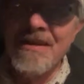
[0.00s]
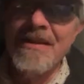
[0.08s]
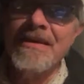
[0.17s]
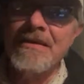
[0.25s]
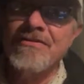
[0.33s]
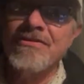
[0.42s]

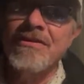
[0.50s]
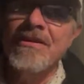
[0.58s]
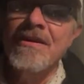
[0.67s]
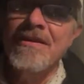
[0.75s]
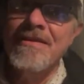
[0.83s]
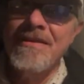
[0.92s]
links
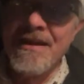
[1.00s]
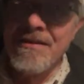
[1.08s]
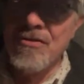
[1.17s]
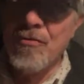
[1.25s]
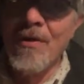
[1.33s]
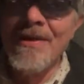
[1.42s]

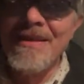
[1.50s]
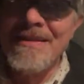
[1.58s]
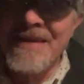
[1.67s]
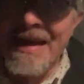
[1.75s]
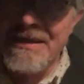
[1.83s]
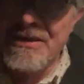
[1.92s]
where they
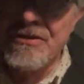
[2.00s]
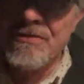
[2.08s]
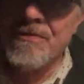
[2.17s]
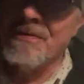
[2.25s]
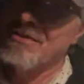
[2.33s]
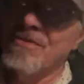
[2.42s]
take you.
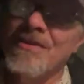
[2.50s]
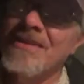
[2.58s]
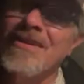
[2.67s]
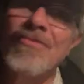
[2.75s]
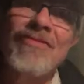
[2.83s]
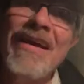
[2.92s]
Because
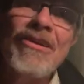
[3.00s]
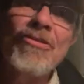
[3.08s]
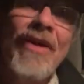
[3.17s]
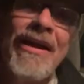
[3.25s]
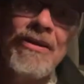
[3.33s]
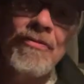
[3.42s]
sometimes they don't take
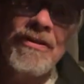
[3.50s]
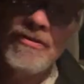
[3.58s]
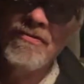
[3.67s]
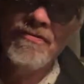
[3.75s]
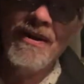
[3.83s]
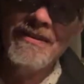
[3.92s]
you anywhere.
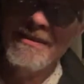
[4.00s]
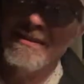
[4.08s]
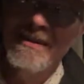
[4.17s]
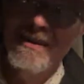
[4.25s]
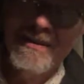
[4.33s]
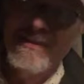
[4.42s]
You find
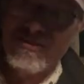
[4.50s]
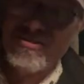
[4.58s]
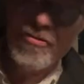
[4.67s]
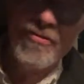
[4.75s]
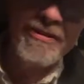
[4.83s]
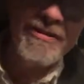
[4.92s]
that the story